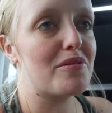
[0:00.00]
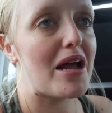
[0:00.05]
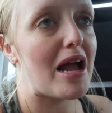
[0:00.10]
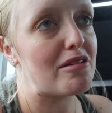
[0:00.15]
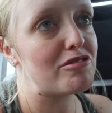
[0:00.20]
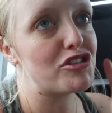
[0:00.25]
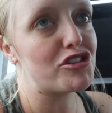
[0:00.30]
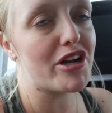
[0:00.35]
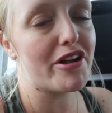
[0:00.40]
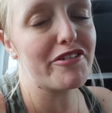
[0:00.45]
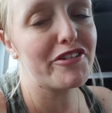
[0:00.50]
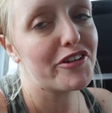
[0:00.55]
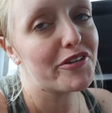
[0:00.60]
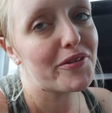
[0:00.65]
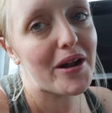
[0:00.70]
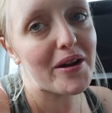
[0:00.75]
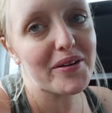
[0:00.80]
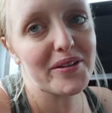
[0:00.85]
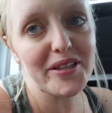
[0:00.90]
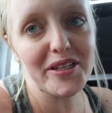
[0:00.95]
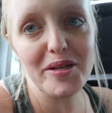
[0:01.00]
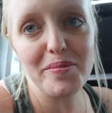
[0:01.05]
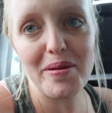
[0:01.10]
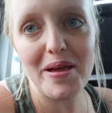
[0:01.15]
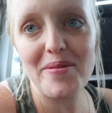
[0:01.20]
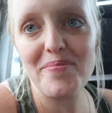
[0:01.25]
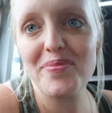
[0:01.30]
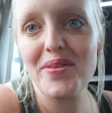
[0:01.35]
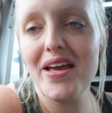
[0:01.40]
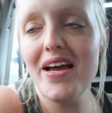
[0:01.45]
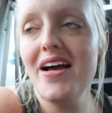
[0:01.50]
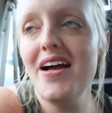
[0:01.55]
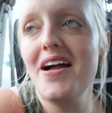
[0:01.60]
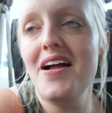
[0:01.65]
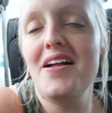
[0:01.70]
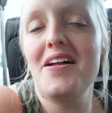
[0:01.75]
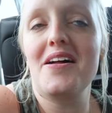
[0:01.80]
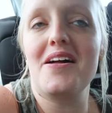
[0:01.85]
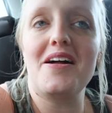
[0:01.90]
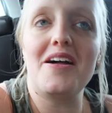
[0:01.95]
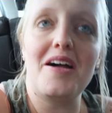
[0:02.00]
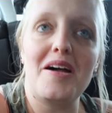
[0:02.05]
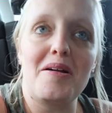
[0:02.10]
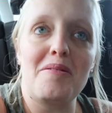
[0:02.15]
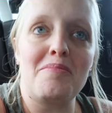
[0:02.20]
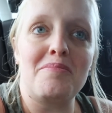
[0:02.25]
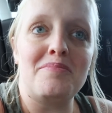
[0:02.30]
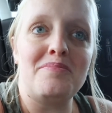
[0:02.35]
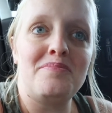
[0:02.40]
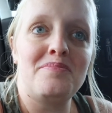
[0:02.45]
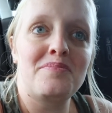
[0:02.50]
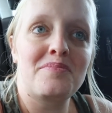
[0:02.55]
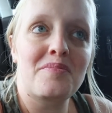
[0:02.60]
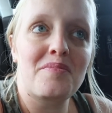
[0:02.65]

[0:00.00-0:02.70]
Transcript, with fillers: I was driving around a little bit, um,